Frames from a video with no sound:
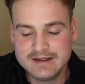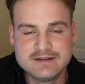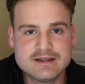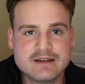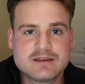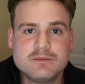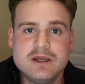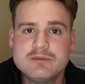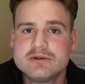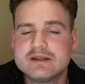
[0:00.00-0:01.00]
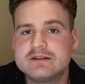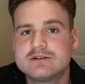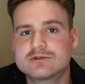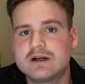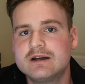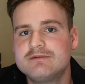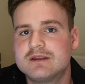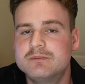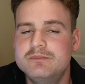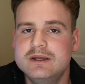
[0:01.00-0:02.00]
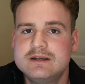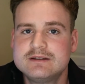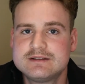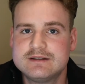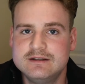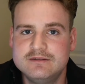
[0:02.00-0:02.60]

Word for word: is that the people that derived the biggest